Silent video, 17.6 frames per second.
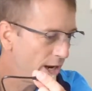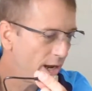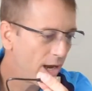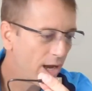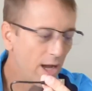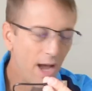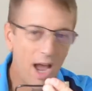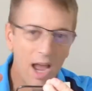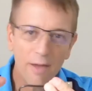
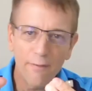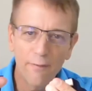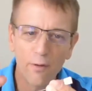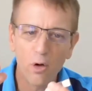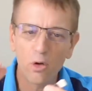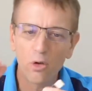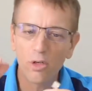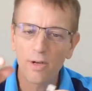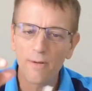
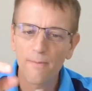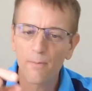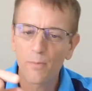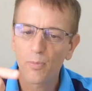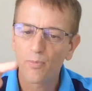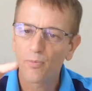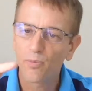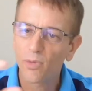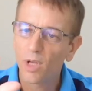iPhone
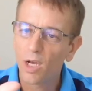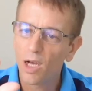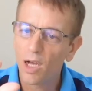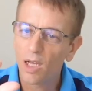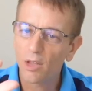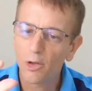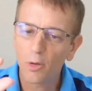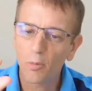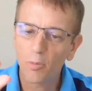
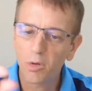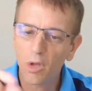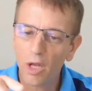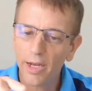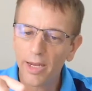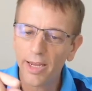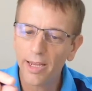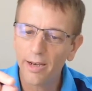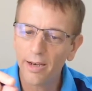little
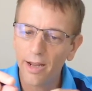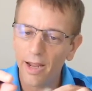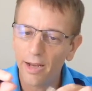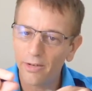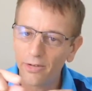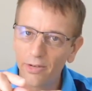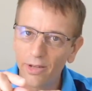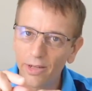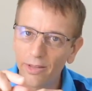plug in
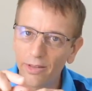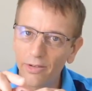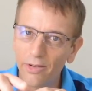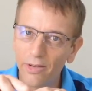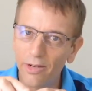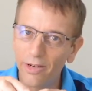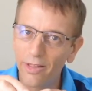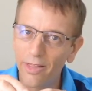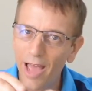and stick this
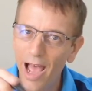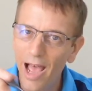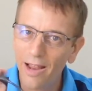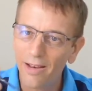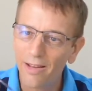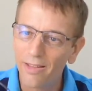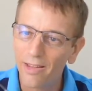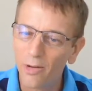into that,